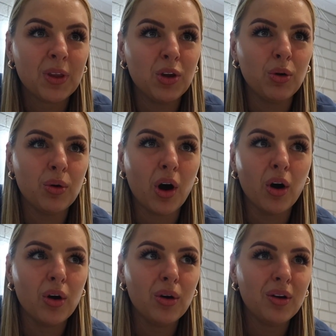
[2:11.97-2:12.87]
you
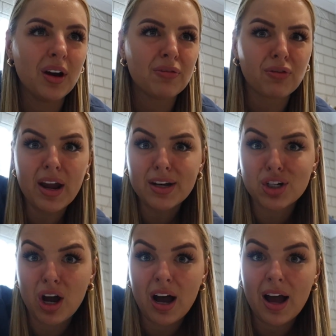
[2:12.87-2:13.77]
own a
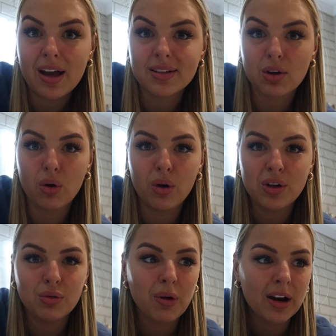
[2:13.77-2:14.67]
franchise or
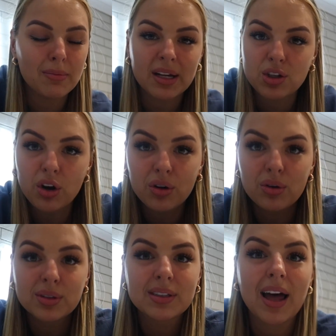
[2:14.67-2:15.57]
you run a
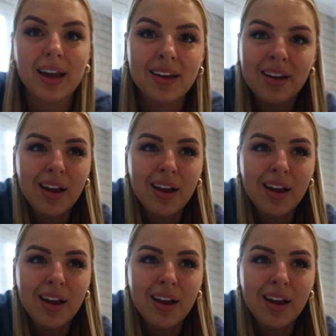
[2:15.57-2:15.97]
McDonald's, like,